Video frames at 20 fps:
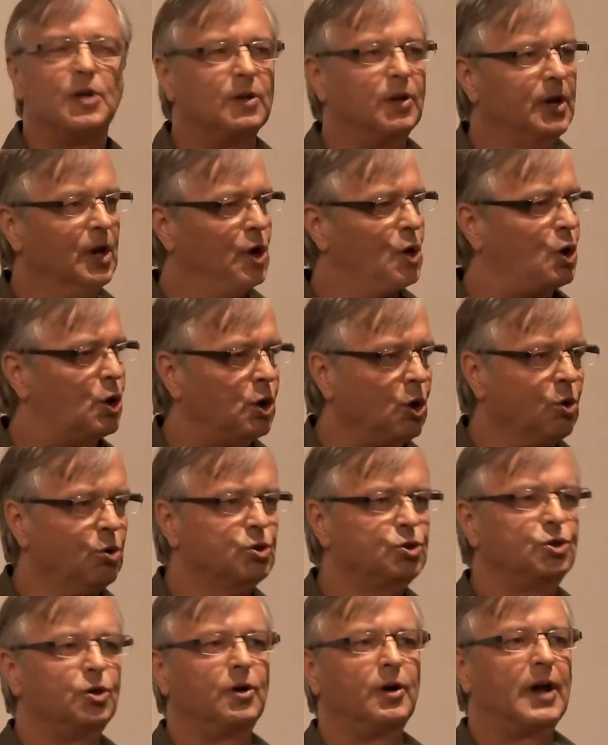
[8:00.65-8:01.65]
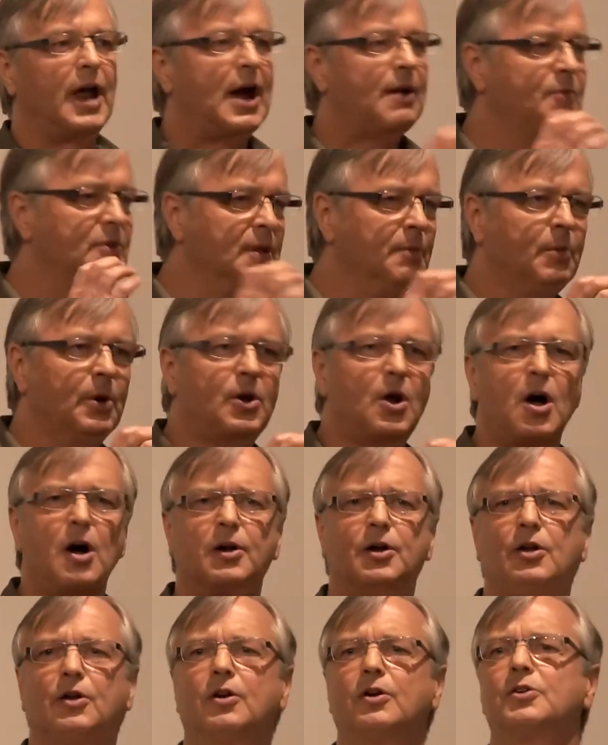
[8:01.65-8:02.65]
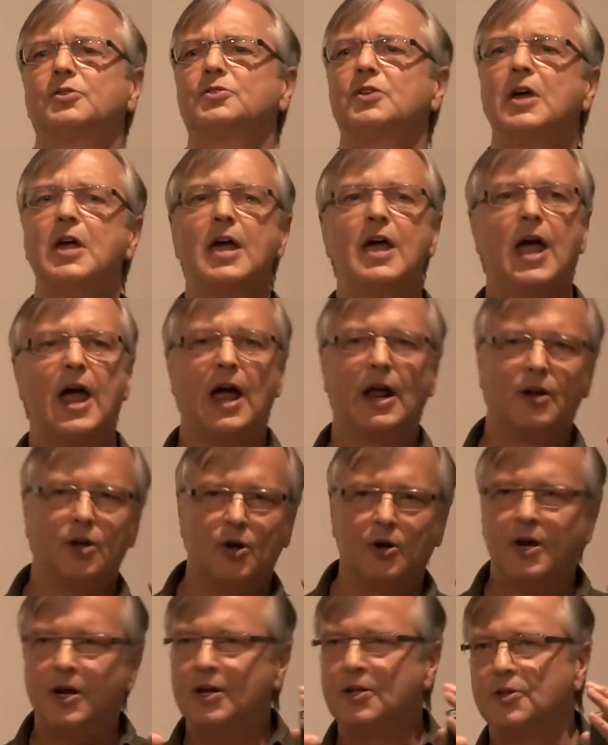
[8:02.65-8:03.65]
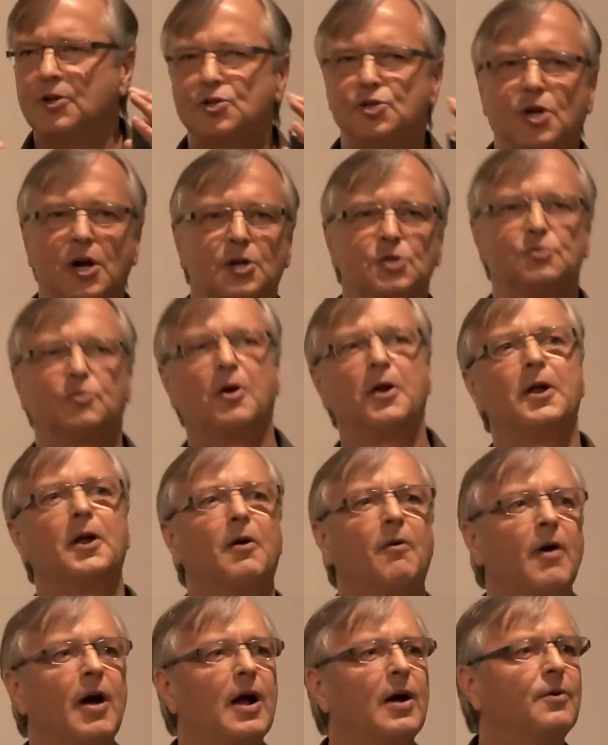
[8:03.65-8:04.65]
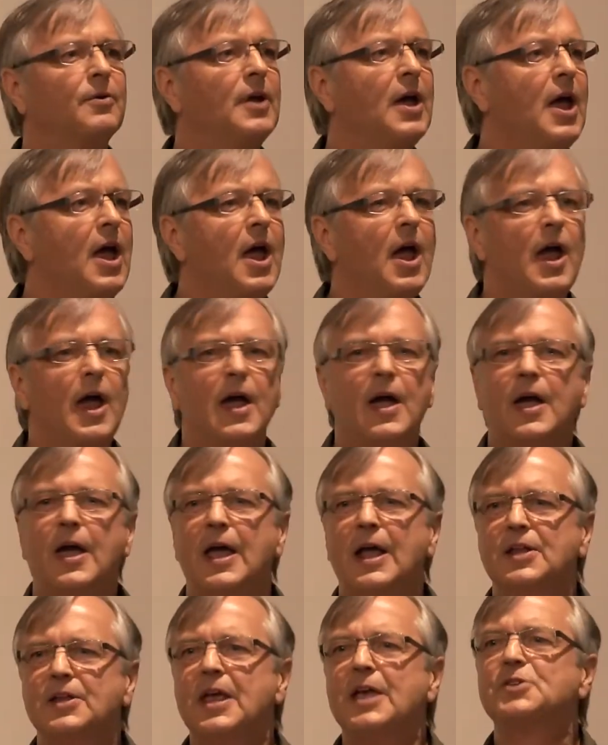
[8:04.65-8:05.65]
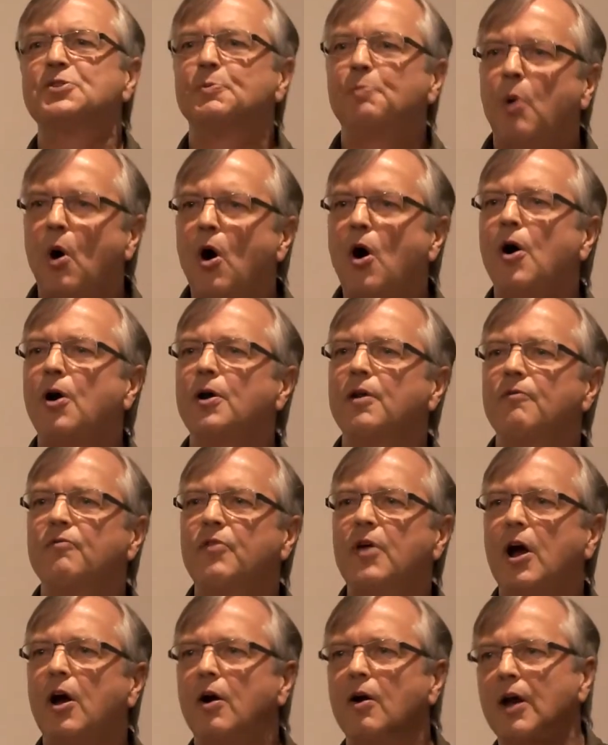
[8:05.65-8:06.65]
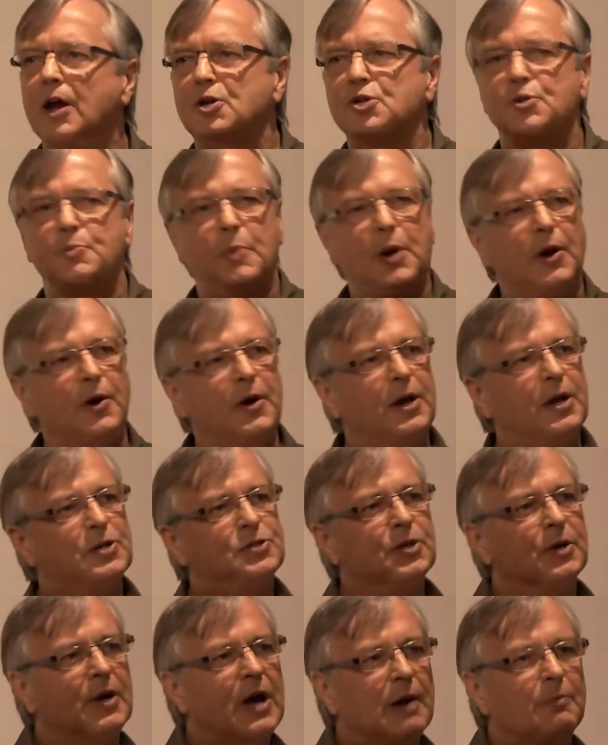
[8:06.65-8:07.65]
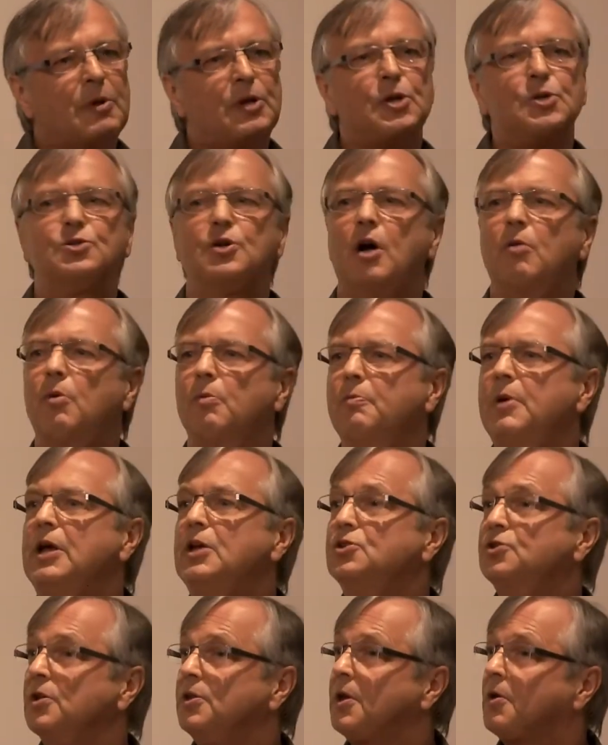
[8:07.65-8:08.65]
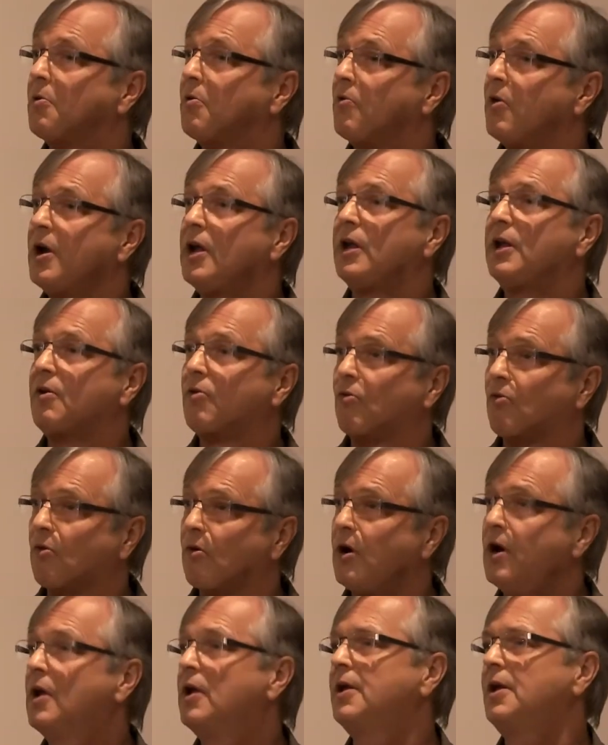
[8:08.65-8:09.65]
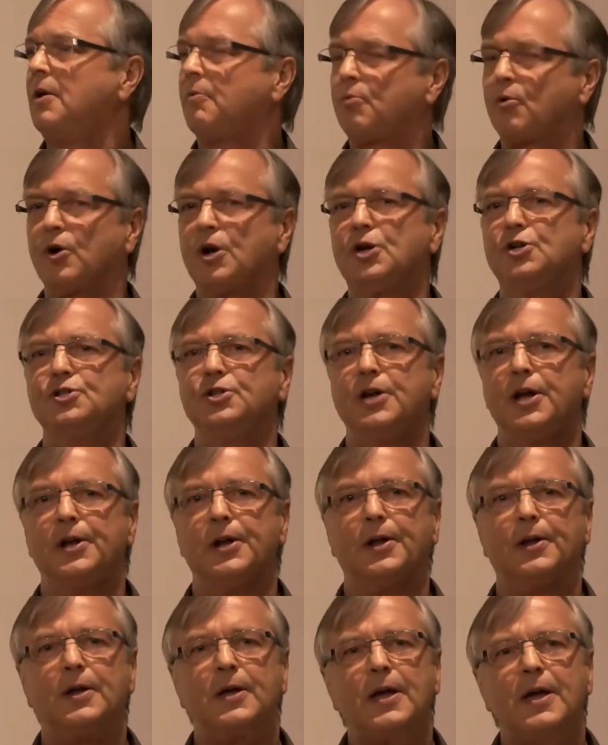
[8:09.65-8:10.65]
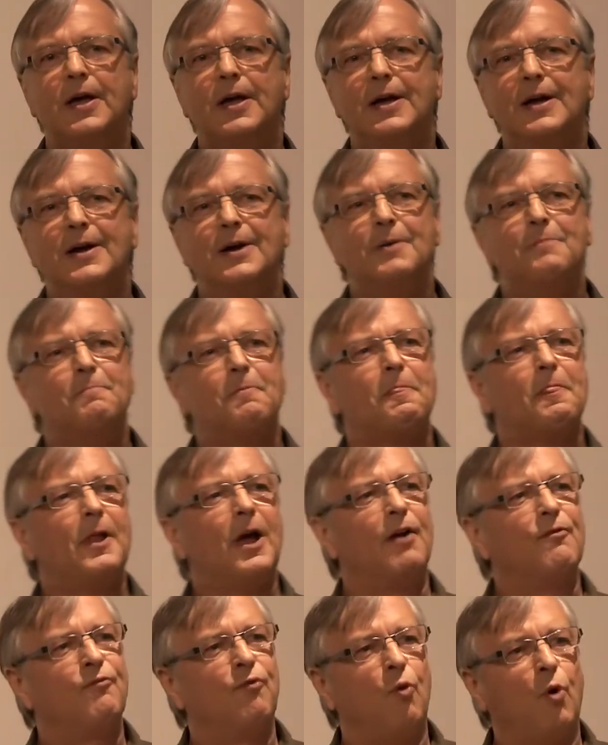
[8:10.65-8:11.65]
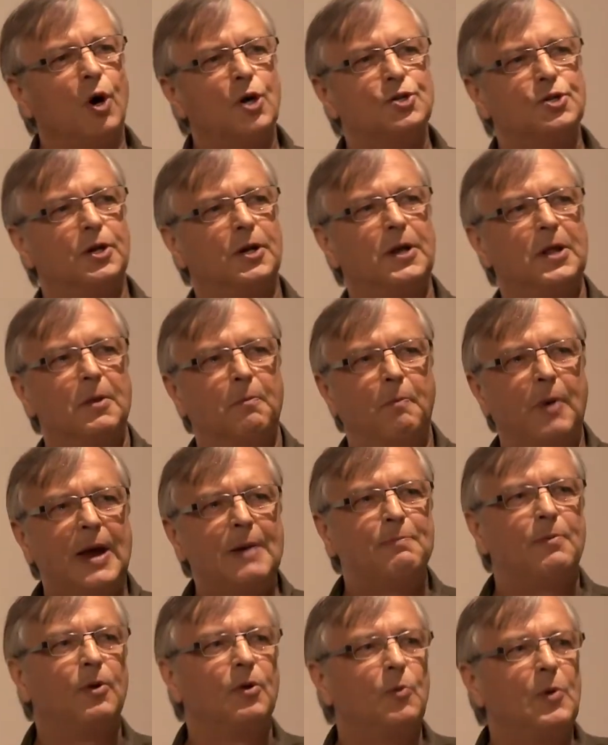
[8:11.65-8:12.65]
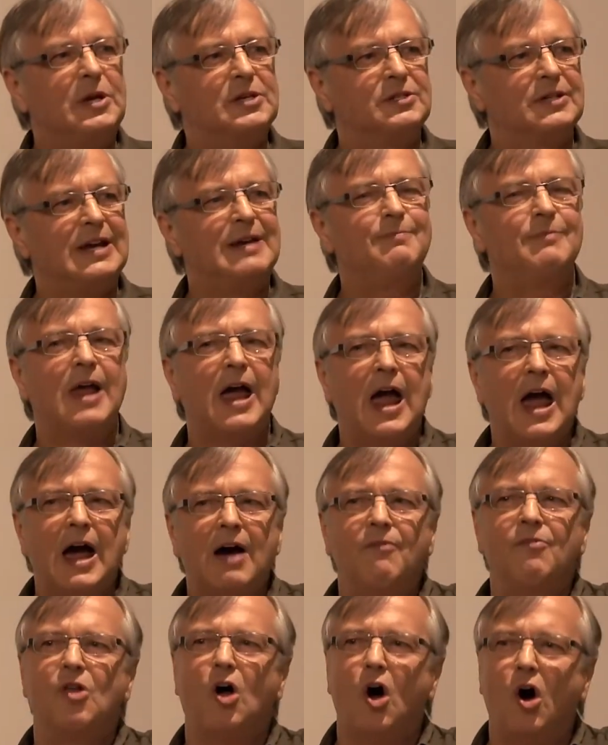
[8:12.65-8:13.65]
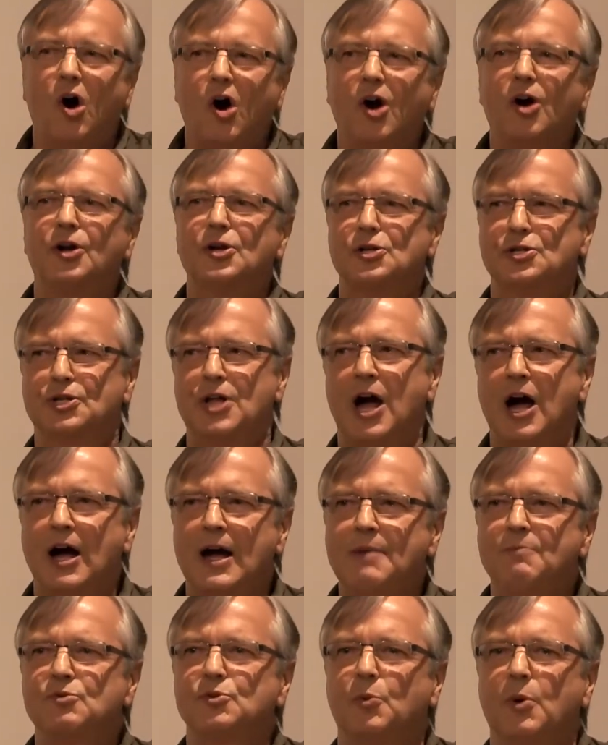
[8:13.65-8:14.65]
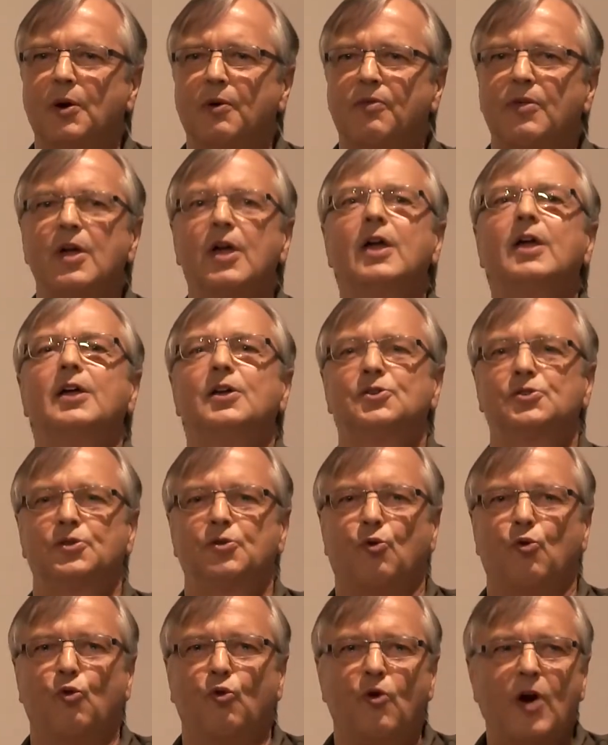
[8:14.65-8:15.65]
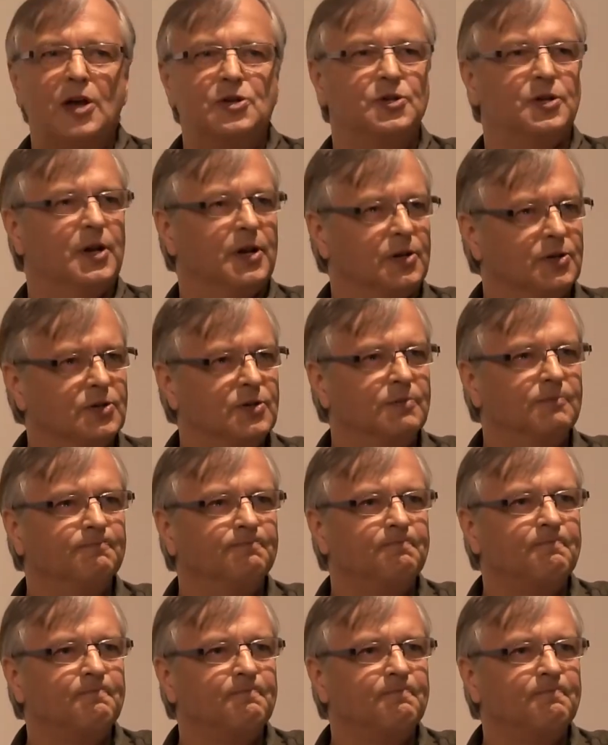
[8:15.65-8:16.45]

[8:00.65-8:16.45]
and the enclosure and having the binoculars and looking at the chicks running around. It is a part of their experience in coming to Sauble Beach, and they really, really appreciate it. Unfortunately, the people we seem to have the hardest times with is the residents.